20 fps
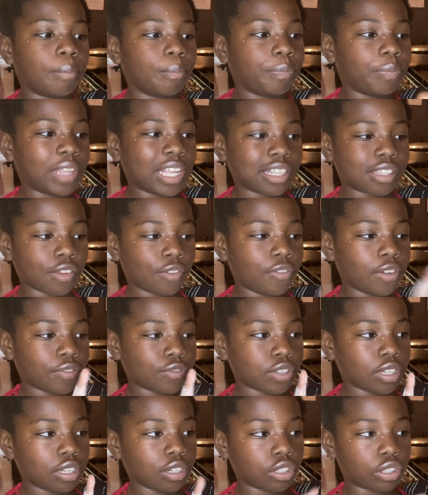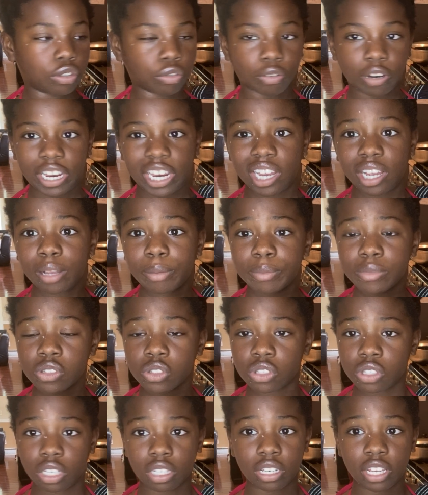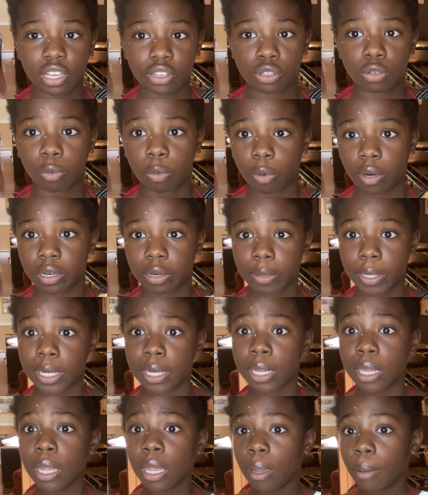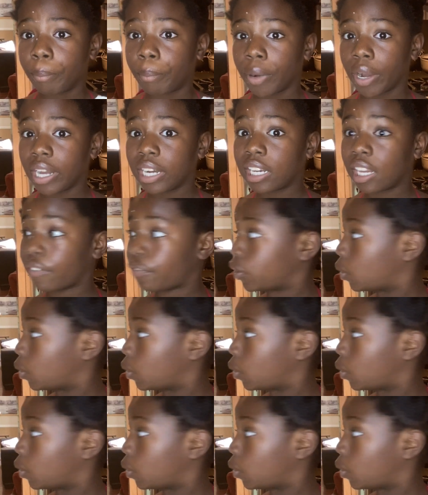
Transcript: It's 15 grams, in case you were wondering. But if you